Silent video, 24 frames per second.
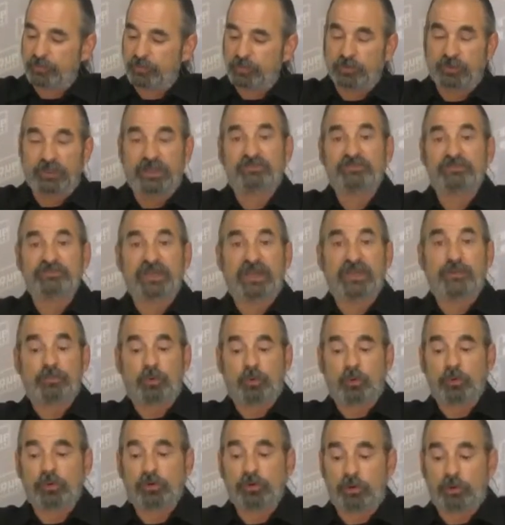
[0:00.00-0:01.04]
left side
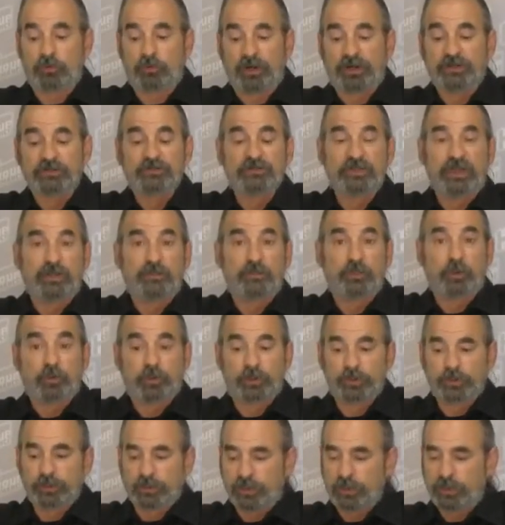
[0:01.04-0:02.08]
port or a right side
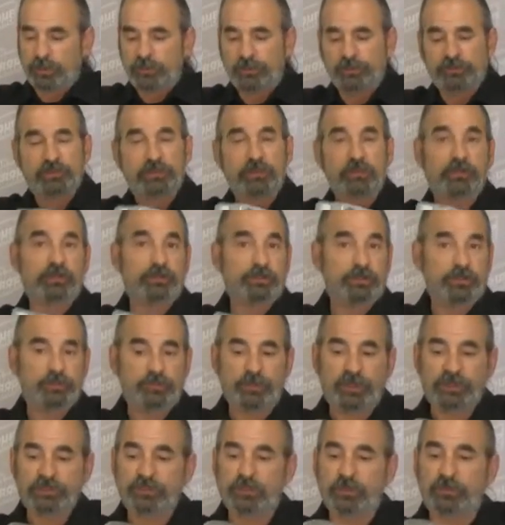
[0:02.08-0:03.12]
port. This here, it
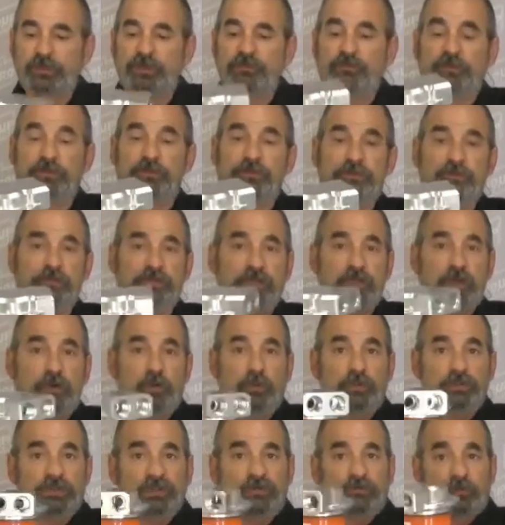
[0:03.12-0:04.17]
makes no difference. You can go
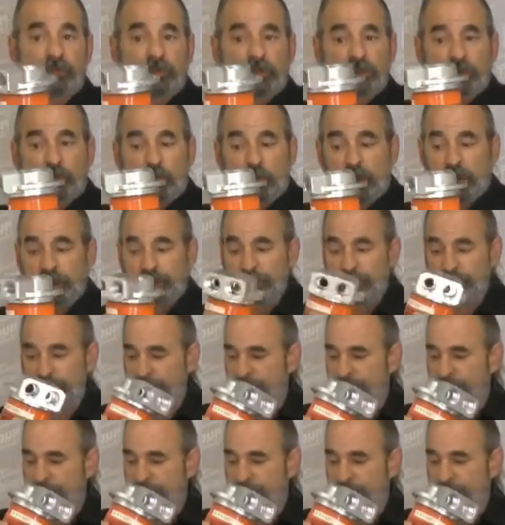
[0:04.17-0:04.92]
whichever way you want.